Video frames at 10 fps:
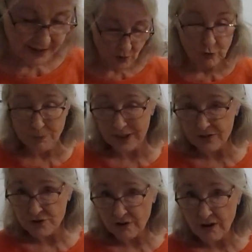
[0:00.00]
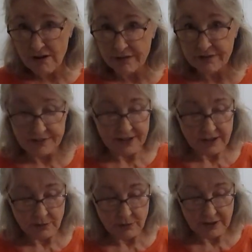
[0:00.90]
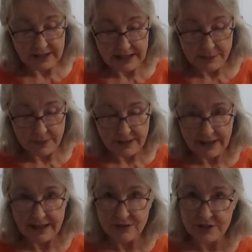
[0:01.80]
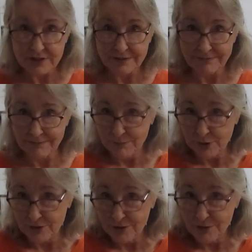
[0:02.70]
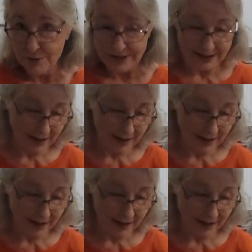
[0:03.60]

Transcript: old picture off if I don't want to keep it and just put a new one